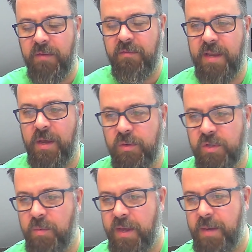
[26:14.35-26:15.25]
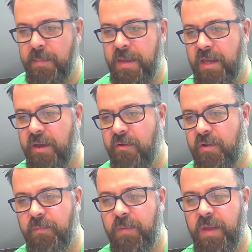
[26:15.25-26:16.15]
videos on, my Amiga and
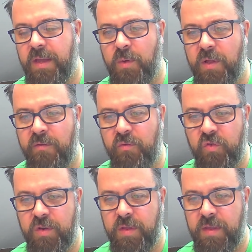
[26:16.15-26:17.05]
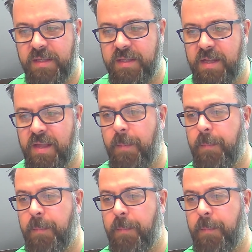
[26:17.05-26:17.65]
1200 and things like that.